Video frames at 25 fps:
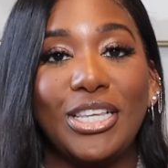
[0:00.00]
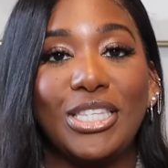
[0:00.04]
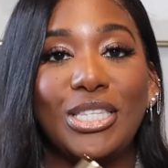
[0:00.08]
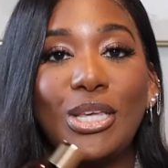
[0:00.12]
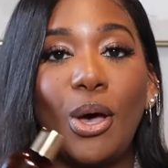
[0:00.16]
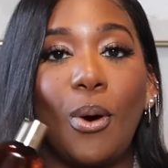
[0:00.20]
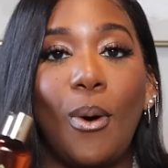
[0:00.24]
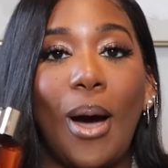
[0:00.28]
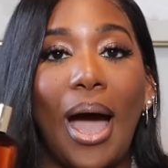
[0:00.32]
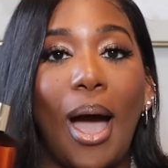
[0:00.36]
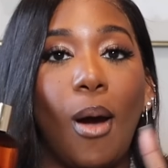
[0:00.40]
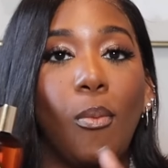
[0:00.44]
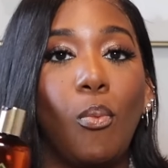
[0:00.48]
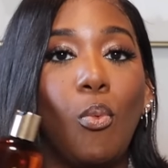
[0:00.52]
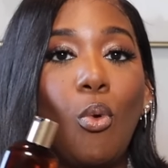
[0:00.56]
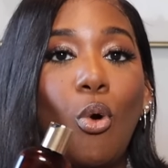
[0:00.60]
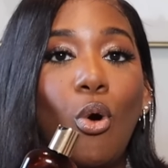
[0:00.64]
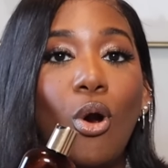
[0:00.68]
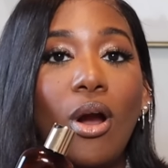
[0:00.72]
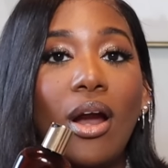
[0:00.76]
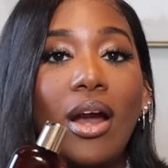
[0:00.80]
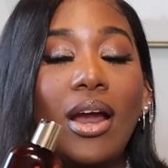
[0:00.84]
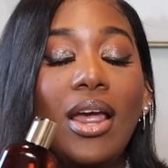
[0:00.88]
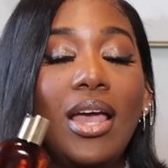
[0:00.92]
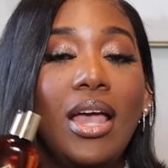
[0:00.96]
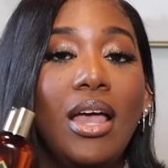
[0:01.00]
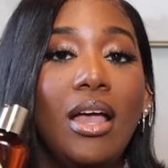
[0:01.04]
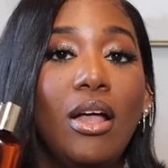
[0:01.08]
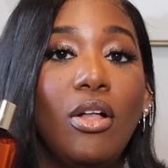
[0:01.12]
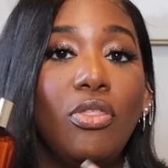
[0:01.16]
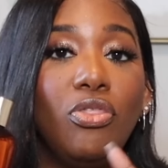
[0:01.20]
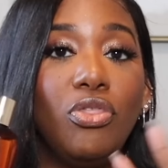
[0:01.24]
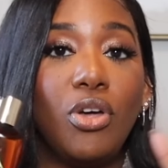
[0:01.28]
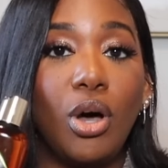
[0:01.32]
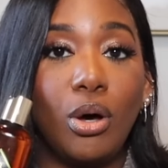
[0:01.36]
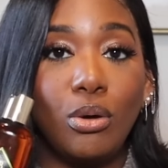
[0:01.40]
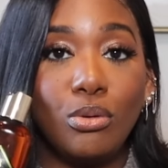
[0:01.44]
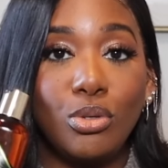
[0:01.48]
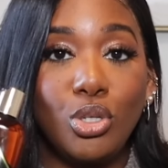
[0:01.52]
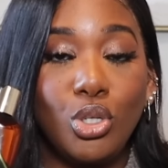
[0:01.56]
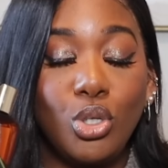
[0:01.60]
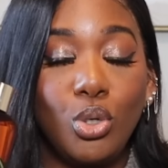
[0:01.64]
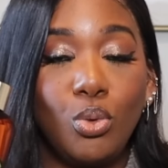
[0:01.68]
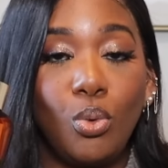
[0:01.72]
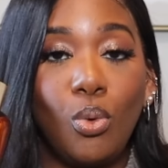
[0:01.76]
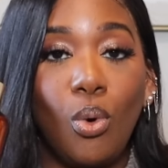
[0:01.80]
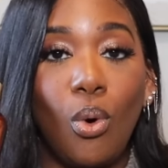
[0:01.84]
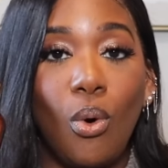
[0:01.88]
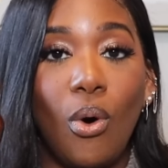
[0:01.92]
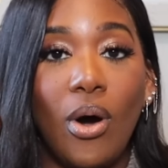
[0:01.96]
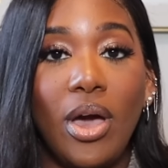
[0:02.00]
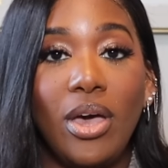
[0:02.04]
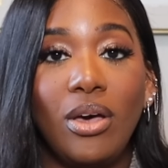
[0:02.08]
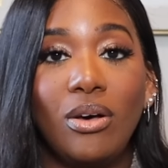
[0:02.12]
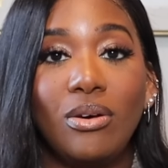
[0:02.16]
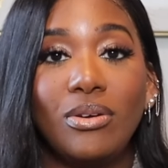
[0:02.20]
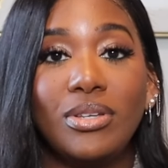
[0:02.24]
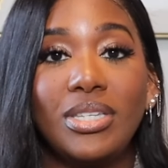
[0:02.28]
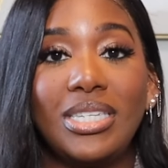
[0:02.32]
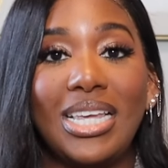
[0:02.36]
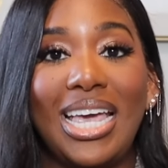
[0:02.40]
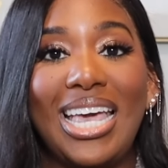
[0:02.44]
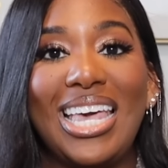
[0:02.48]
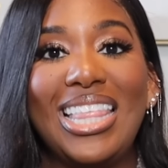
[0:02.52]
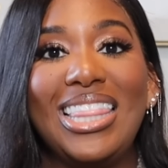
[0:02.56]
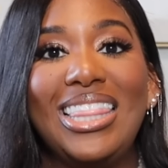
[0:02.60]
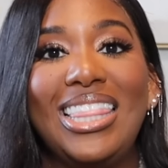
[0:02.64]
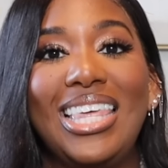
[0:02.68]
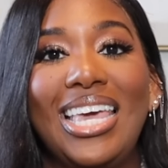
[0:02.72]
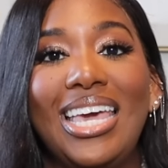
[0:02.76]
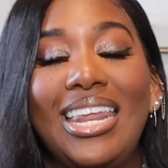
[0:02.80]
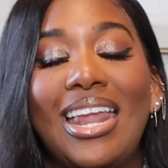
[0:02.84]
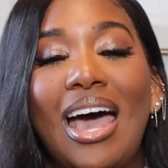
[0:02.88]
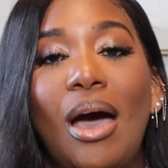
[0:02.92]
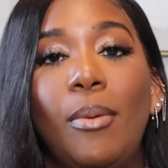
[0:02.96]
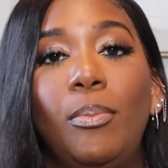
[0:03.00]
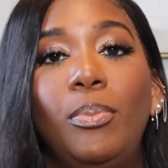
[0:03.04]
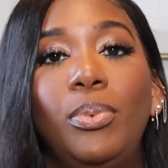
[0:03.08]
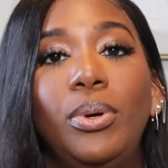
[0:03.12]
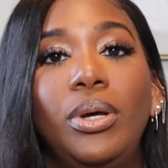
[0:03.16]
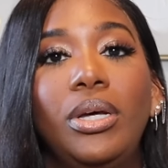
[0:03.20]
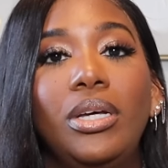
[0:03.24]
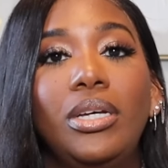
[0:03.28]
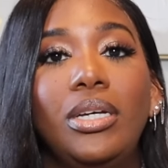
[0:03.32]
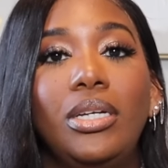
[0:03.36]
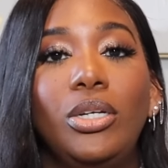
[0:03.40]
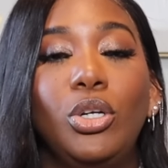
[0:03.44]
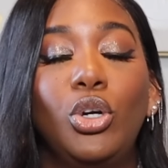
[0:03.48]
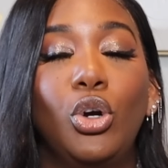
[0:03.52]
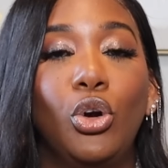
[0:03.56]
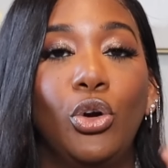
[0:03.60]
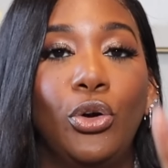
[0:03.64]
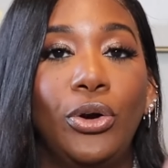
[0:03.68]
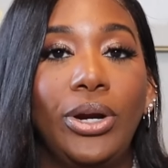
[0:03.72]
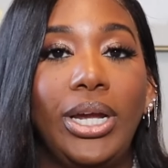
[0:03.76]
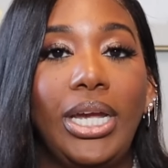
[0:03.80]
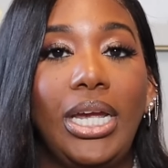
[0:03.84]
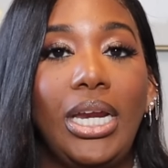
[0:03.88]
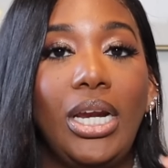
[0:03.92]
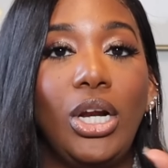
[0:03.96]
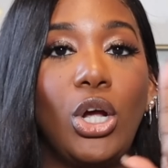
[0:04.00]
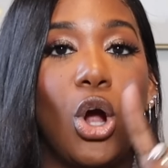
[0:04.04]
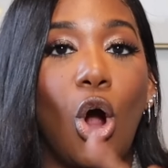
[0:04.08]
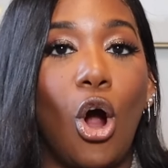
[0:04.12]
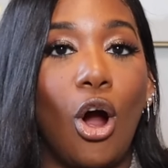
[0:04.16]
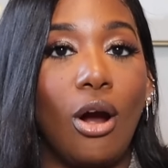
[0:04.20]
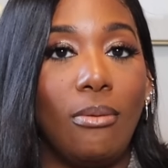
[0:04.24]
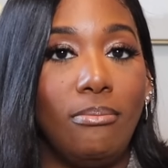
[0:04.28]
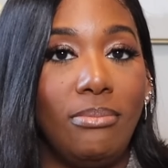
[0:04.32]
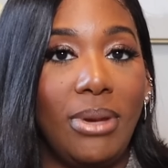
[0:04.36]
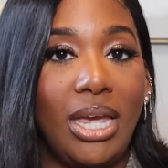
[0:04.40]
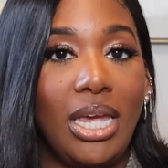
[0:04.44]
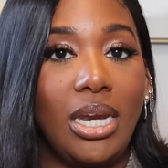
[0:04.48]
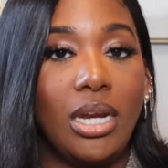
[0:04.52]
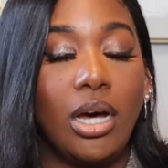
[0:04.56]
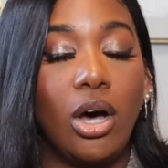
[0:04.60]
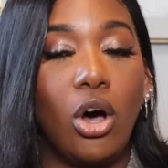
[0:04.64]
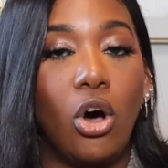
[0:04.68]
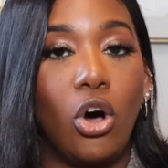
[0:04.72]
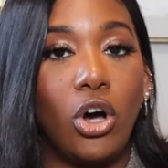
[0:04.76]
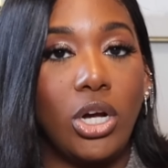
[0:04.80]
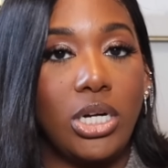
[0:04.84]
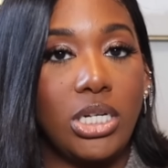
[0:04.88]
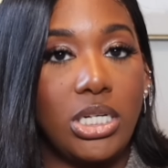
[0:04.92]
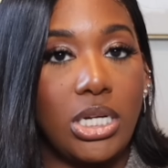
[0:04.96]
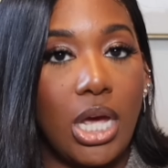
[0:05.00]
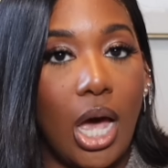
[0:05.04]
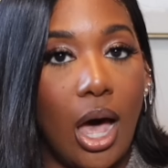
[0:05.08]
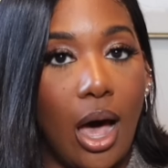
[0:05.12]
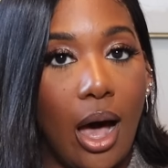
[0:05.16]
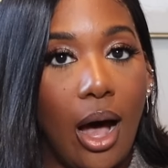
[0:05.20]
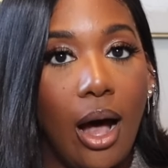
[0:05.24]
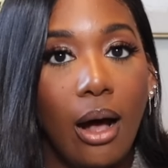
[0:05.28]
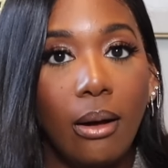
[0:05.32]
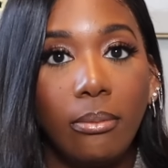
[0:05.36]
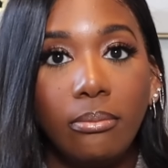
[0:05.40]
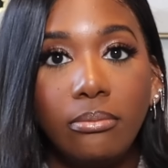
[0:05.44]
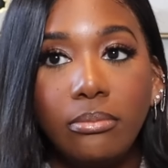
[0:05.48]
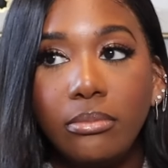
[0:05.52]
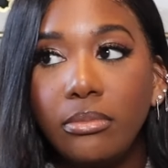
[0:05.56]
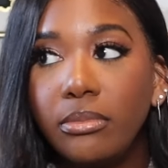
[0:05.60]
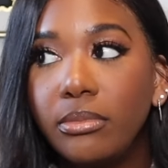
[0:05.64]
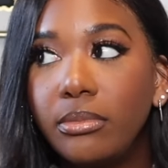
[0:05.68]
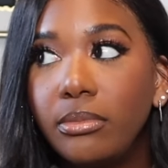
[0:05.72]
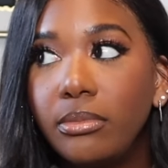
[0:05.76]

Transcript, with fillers: So I wore those two oils and then I put Creed Carmina on top.